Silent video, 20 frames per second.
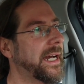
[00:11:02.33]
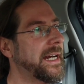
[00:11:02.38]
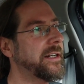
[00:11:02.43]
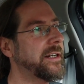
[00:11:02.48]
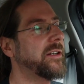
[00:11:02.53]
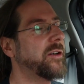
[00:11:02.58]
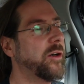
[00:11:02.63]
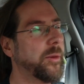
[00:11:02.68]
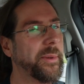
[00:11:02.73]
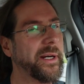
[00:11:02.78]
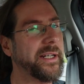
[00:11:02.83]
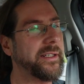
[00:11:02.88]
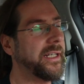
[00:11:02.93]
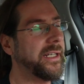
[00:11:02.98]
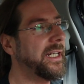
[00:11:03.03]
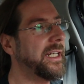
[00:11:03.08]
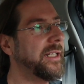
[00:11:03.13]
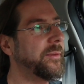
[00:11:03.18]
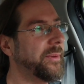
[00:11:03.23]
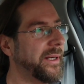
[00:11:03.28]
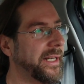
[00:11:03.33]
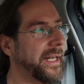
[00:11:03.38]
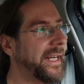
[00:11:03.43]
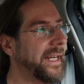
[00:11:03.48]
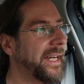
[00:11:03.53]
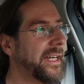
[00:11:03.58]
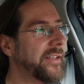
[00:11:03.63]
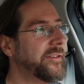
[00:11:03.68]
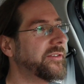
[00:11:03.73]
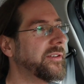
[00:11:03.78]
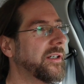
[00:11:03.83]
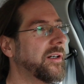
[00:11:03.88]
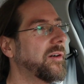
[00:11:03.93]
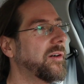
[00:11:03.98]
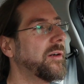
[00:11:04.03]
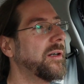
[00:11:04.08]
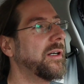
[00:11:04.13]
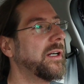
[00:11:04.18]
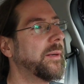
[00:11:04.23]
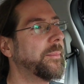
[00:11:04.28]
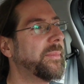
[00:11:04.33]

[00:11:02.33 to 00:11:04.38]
I don't know about heat, but I guess so,